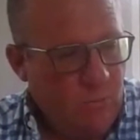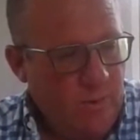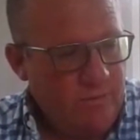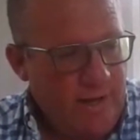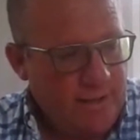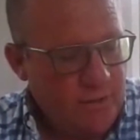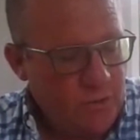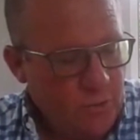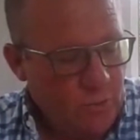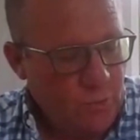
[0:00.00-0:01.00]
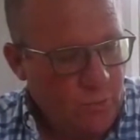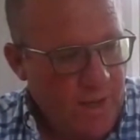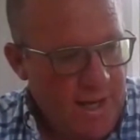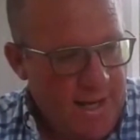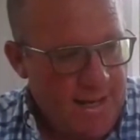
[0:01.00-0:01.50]
We've had to
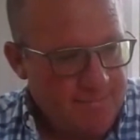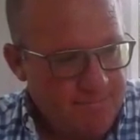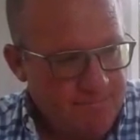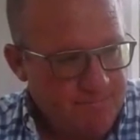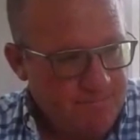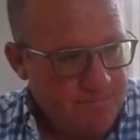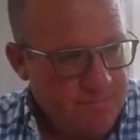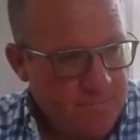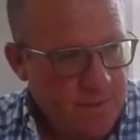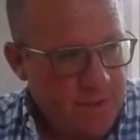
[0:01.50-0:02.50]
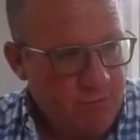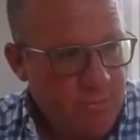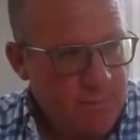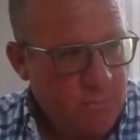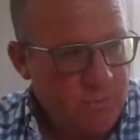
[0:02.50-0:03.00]
um, give
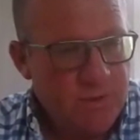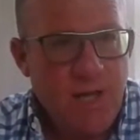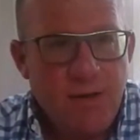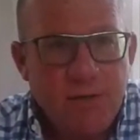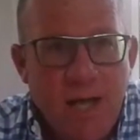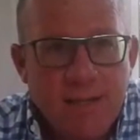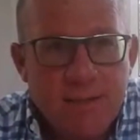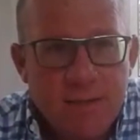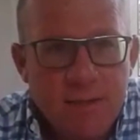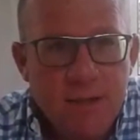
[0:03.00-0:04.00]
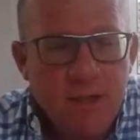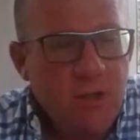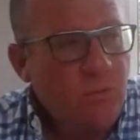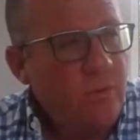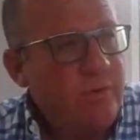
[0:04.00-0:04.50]
people staff cuts.
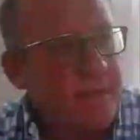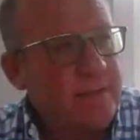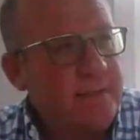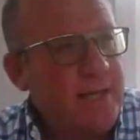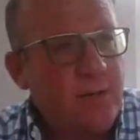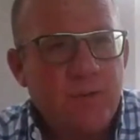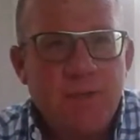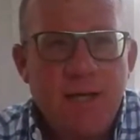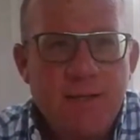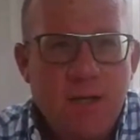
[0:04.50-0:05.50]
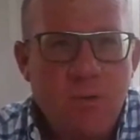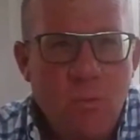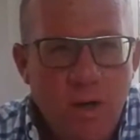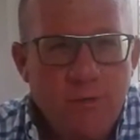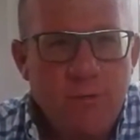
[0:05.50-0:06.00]
We've had to downsize our
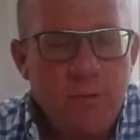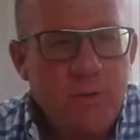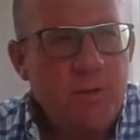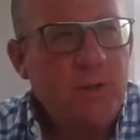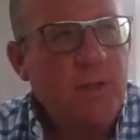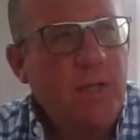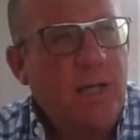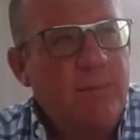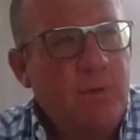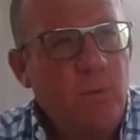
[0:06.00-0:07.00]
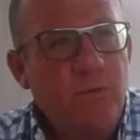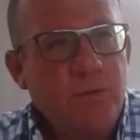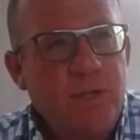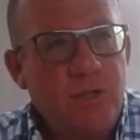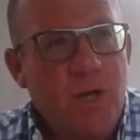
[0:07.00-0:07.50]
workforce. But we've
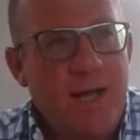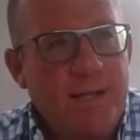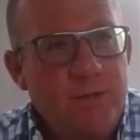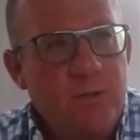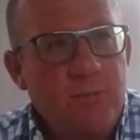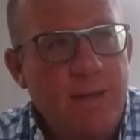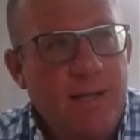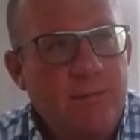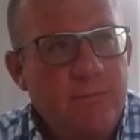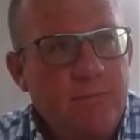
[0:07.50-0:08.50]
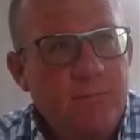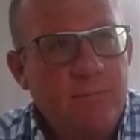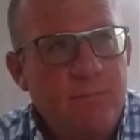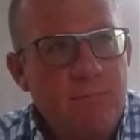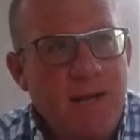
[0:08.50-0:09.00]
also tried to make
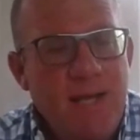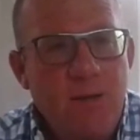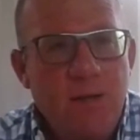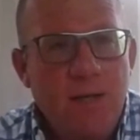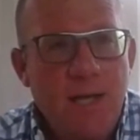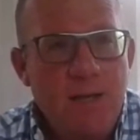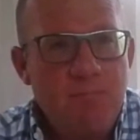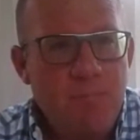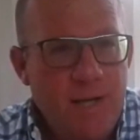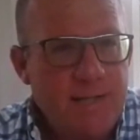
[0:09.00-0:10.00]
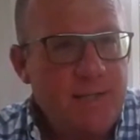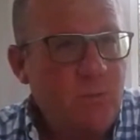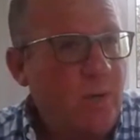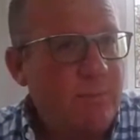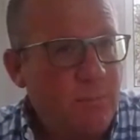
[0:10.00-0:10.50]
money in places
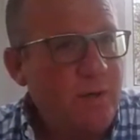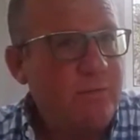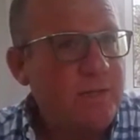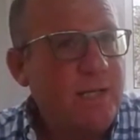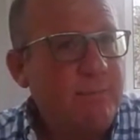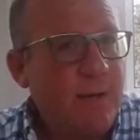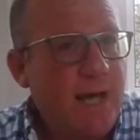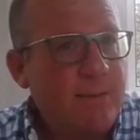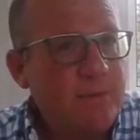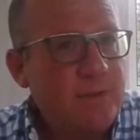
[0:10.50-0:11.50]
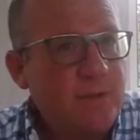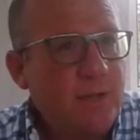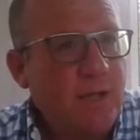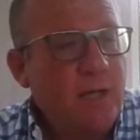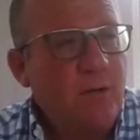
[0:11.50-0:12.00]
where previously perhaps
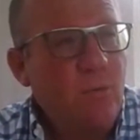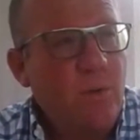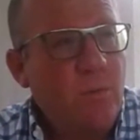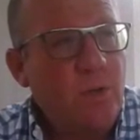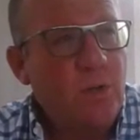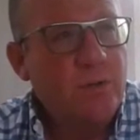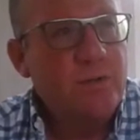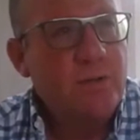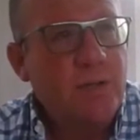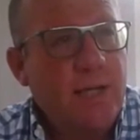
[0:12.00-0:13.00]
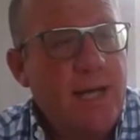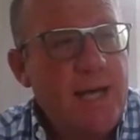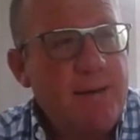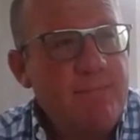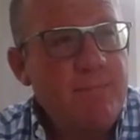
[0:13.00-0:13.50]
we were not
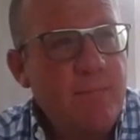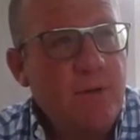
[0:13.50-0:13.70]
um,